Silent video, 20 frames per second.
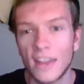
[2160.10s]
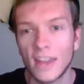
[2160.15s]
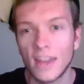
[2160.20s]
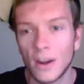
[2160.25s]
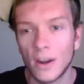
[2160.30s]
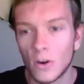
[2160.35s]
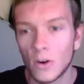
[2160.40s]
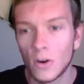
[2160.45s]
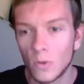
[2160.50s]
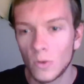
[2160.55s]

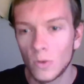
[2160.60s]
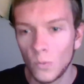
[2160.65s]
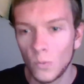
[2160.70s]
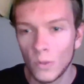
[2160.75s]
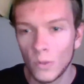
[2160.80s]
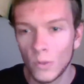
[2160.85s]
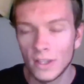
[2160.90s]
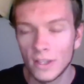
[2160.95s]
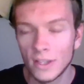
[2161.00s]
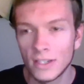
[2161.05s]
are
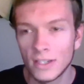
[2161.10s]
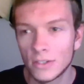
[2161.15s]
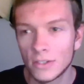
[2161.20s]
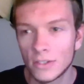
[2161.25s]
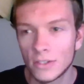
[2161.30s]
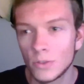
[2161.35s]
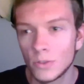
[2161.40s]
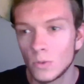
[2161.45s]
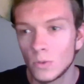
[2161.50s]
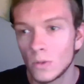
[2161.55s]
willing
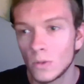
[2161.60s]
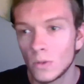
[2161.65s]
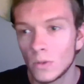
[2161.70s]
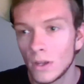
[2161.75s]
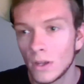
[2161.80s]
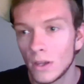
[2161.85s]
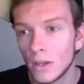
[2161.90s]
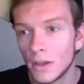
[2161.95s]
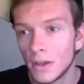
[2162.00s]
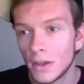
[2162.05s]
to
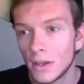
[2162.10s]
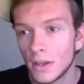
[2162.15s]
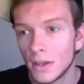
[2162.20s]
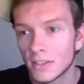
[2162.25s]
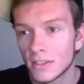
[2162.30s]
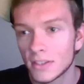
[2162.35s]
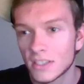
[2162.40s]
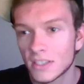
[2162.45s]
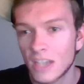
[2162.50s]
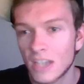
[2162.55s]

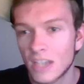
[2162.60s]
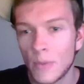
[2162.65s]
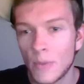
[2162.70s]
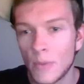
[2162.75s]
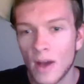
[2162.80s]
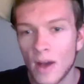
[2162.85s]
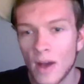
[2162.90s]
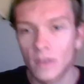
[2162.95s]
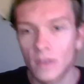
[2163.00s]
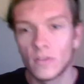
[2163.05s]
step out
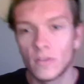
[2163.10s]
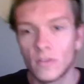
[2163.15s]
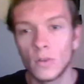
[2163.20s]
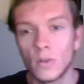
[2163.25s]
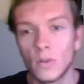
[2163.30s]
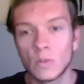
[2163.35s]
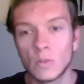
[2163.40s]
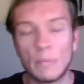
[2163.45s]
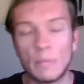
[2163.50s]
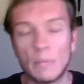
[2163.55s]
of those
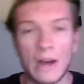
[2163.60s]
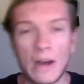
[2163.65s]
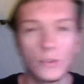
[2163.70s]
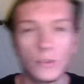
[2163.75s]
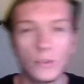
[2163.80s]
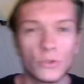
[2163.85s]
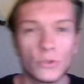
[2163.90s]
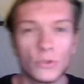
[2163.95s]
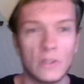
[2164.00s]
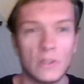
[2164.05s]

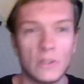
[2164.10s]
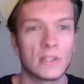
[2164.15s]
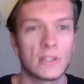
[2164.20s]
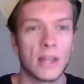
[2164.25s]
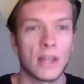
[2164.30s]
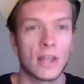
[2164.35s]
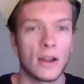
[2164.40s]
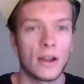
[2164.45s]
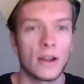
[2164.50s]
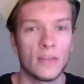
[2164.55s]
boundaries that
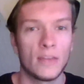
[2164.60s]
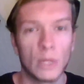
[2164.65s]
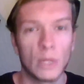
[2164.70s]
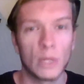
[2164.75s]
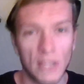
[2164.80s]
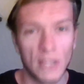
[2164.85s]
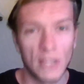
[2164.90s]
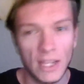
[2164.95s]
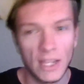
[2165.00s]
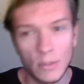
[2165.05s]
have been
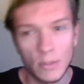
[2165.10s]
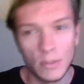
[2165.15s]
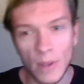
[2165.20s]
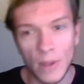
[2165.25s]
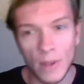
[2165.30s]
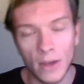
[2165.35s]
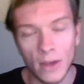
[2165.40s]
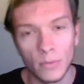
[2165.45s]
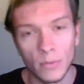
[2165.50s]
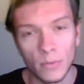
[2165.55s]
laid
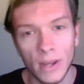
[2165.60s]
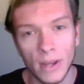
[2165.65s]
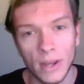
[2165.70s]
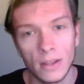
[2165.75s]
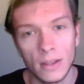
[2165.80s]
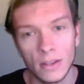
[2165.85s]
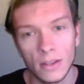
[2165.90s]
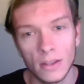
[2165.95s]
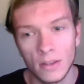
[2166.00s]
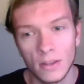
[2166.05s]
down by
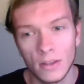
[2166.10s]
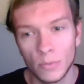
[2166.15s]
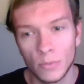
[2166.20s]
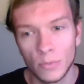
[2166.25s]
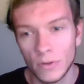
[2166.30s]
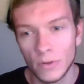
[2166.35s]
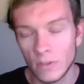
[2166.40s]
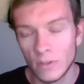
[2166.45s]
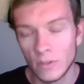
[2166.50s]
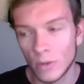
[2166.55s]

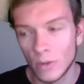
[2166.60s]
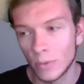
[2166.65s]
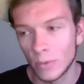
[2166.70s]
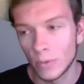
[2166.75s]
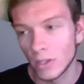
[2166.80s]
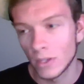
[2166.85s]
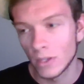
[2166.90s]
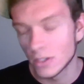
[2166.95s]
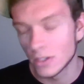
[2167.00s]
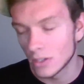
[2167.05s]
previous
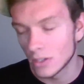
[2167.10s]
generations.